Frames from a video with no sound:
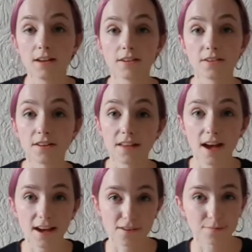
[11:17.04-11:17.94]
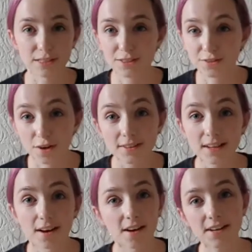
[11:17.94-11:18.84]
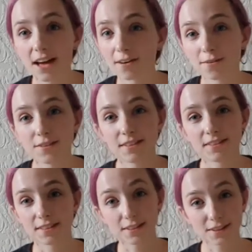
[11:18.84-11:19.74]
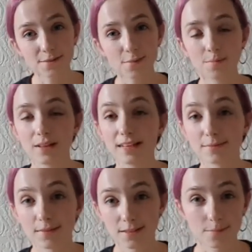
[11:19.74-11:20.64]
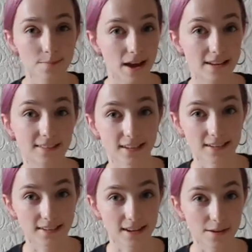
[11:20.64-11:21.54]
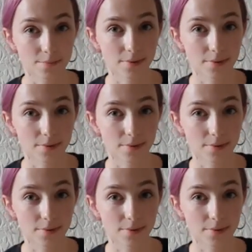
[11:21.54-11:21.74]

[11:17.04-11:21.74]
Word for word: Now that I have my straws cut out, I'm going to secure them in place with some masking tape